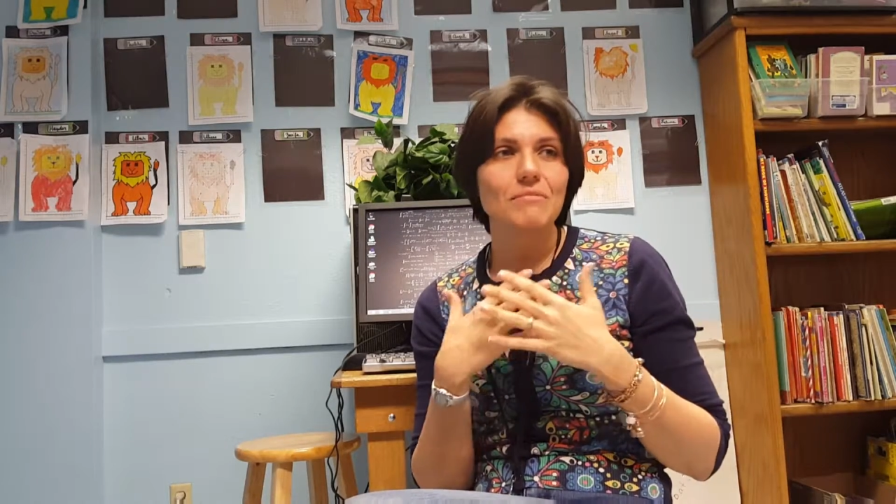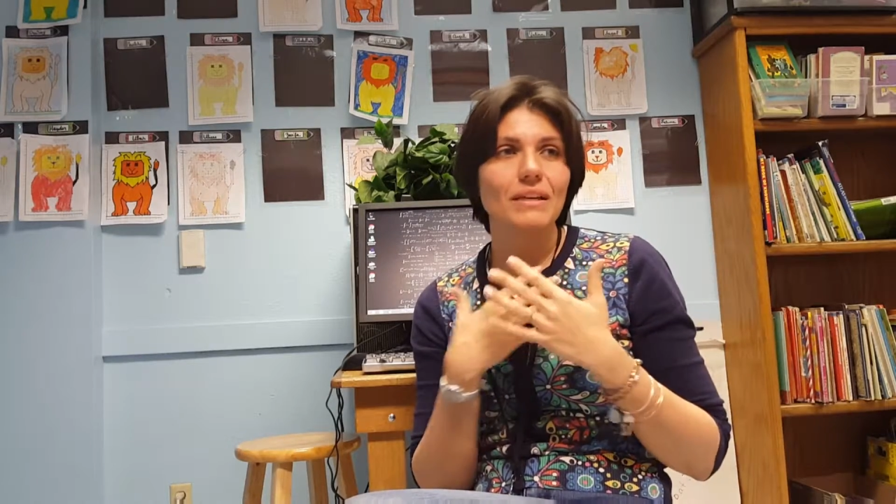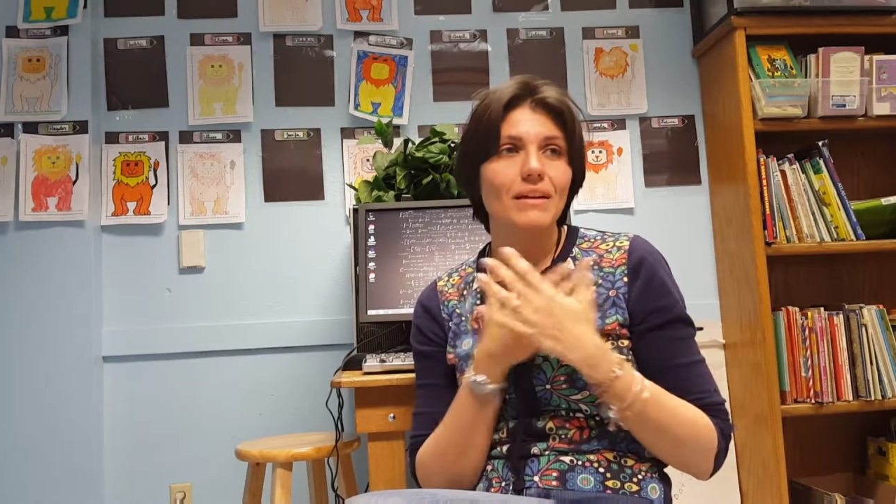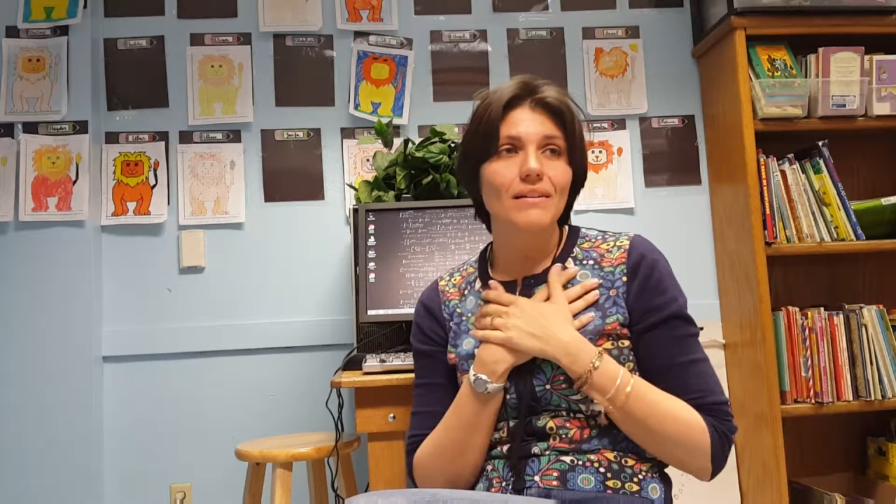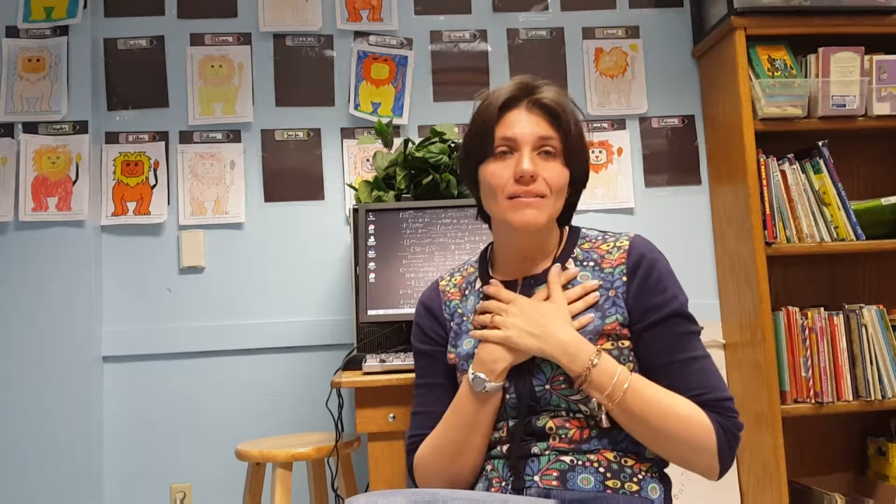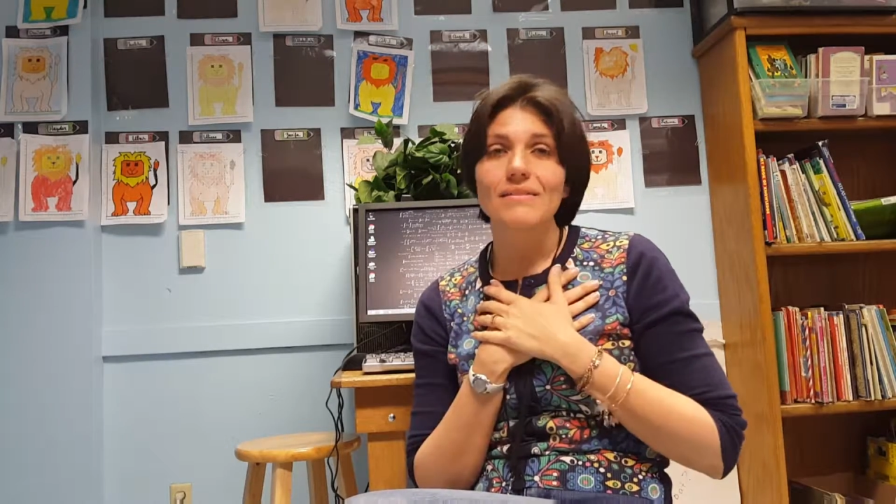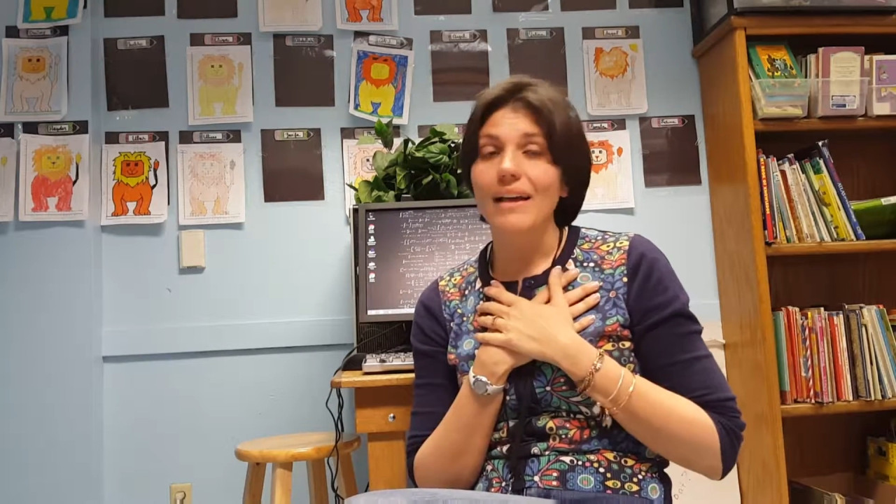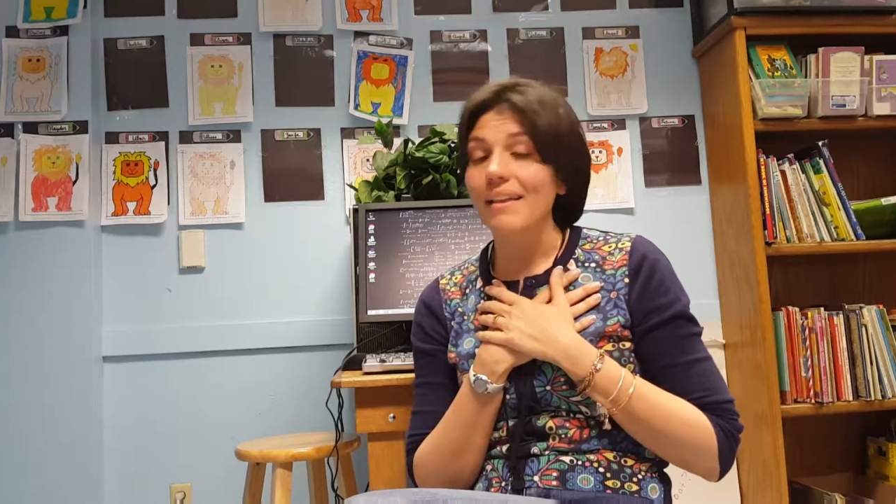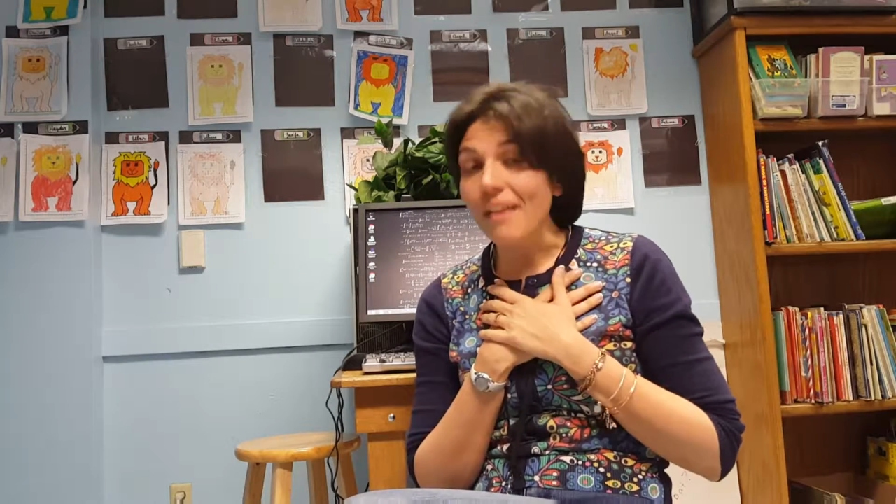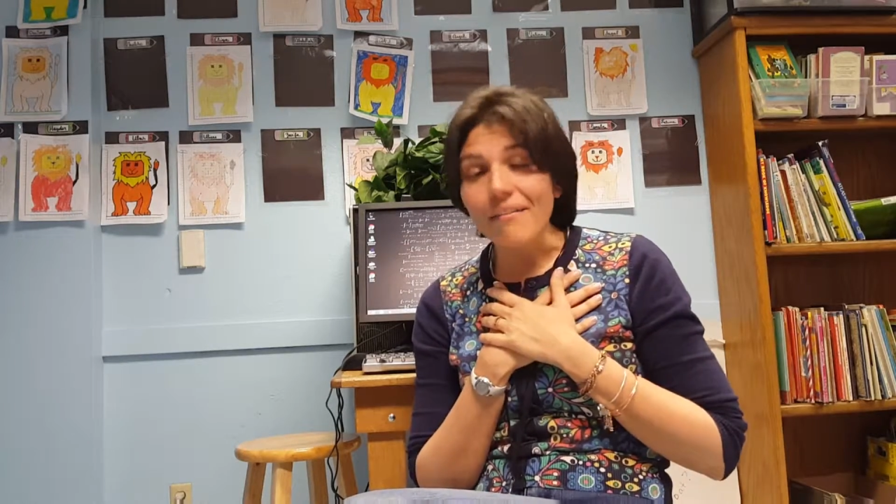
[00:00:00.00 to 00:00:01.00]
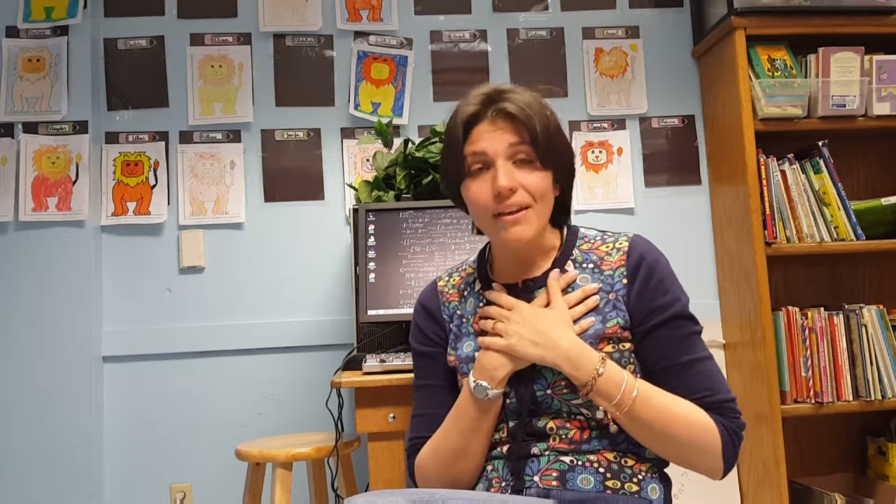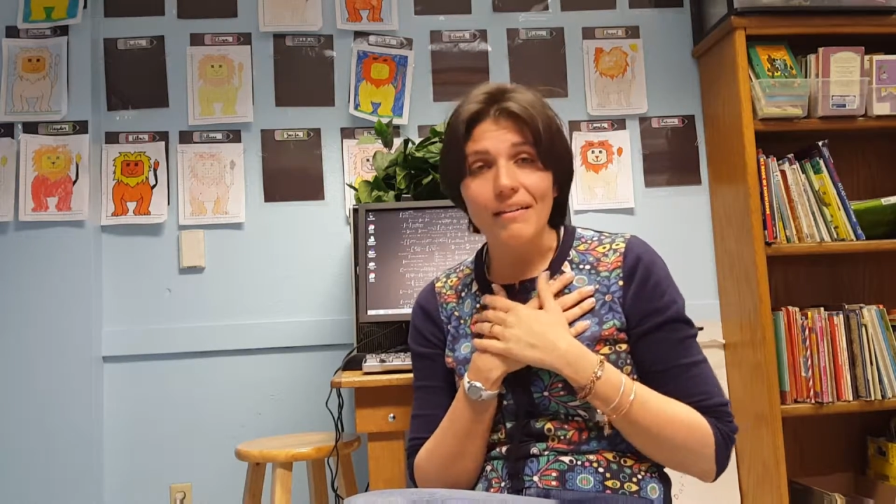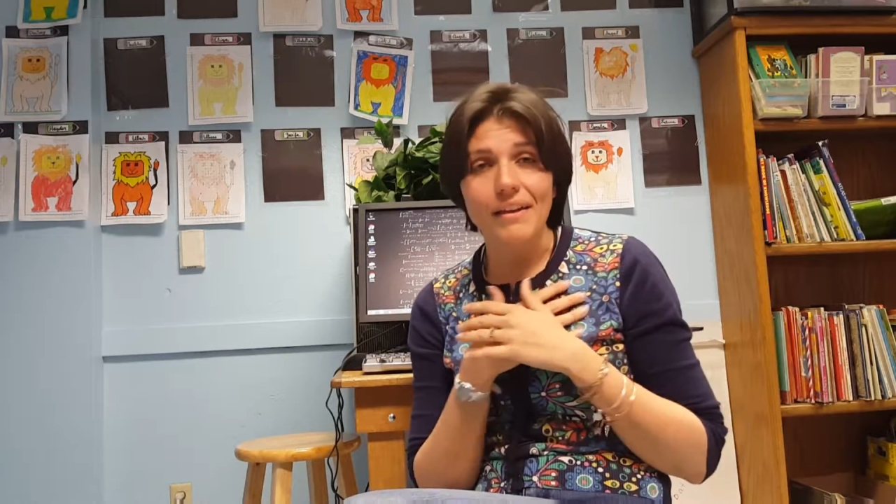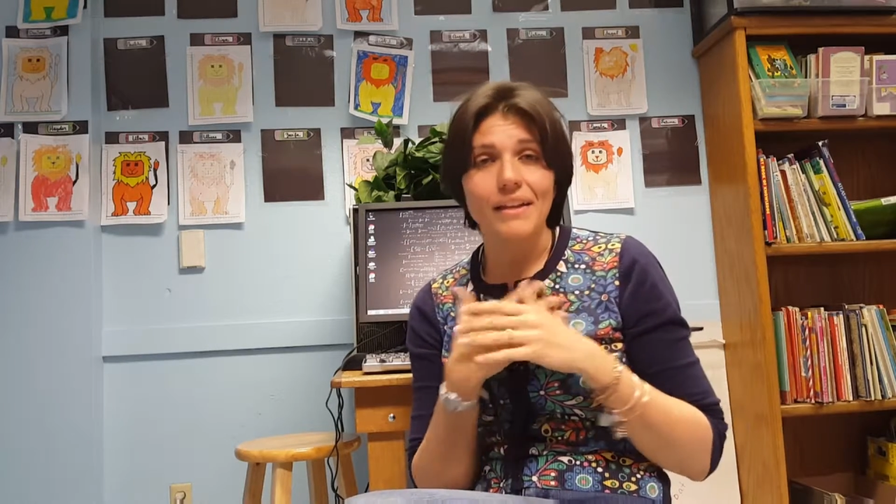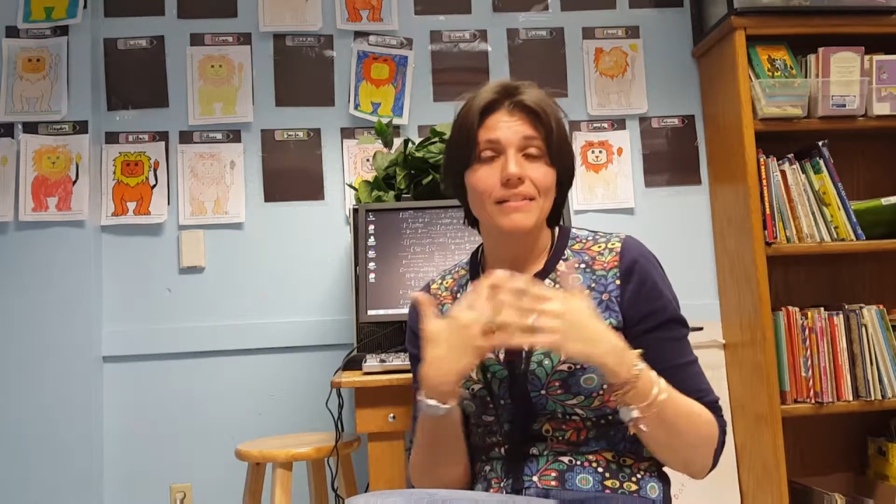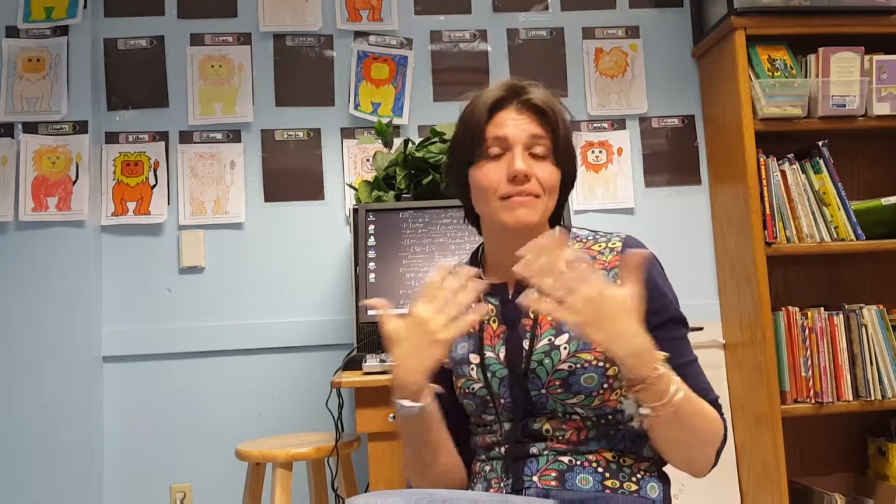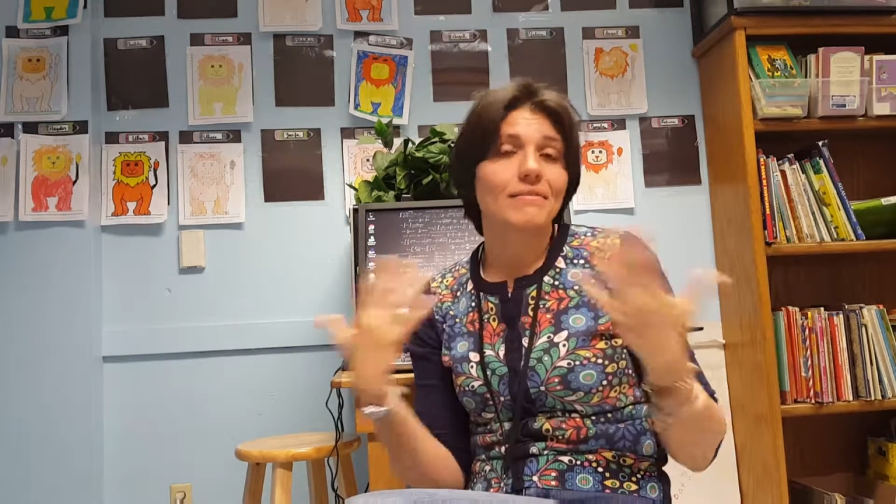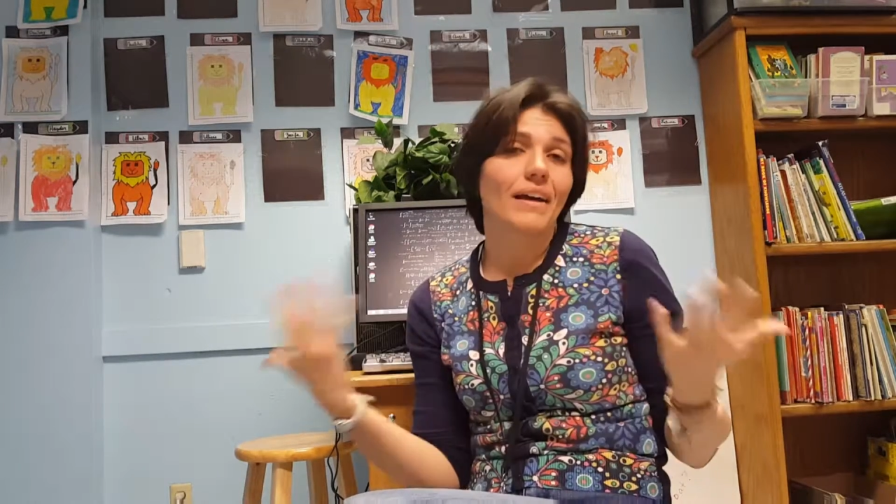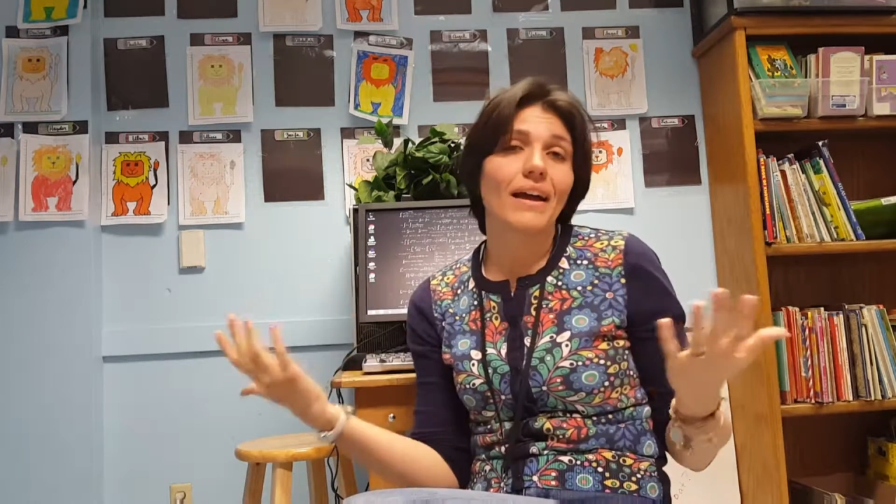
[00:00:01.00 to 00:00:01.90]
because I love it and